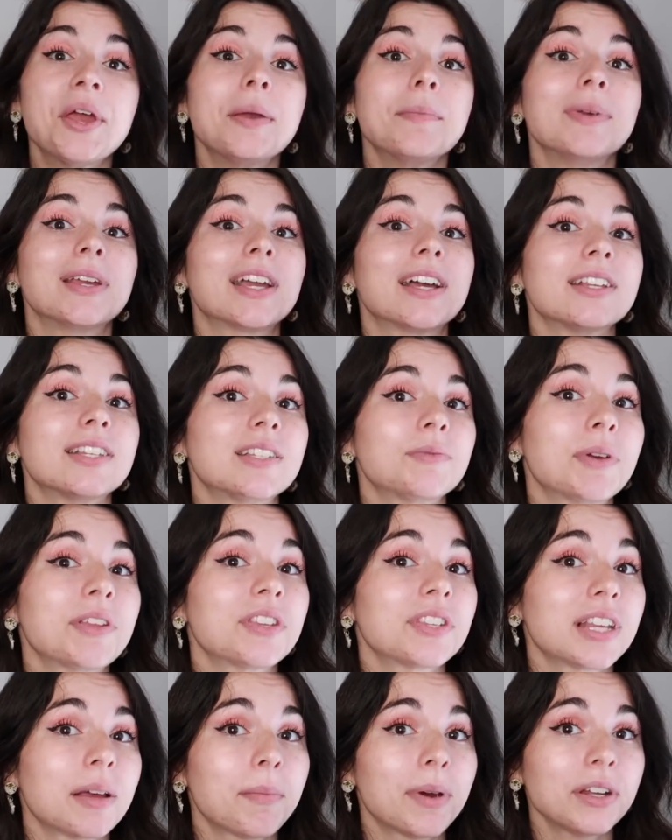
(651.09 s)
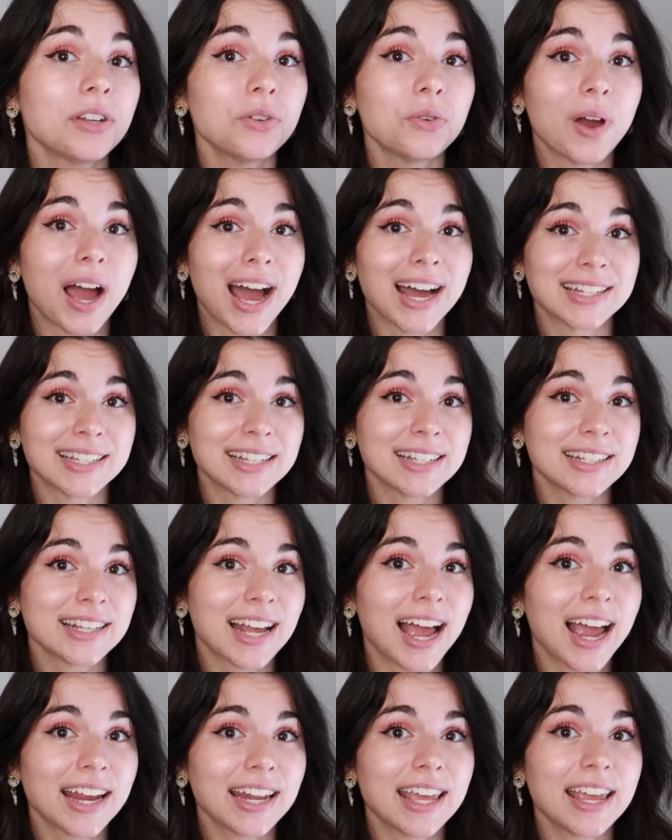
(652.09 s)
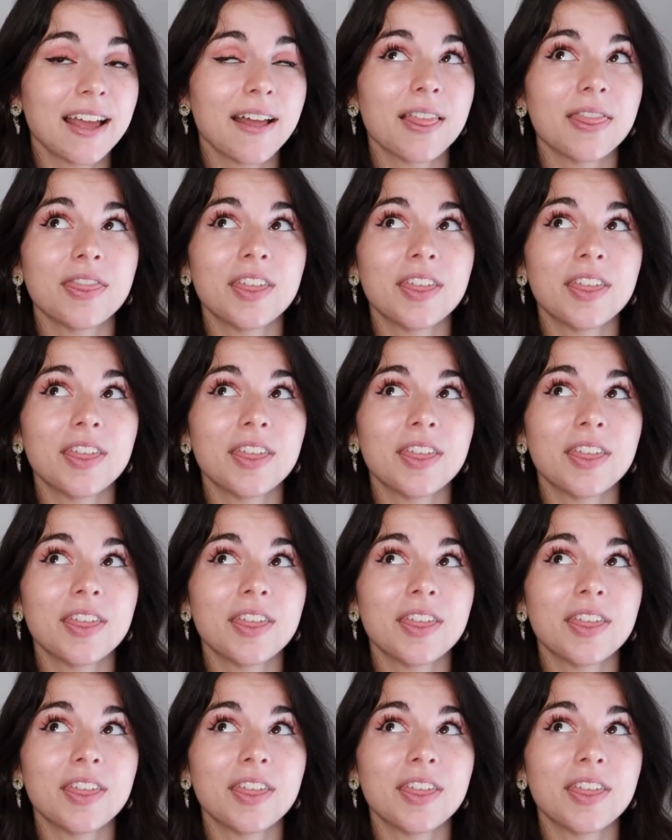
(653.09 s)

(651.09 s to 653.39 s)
because with someone who has anxiety,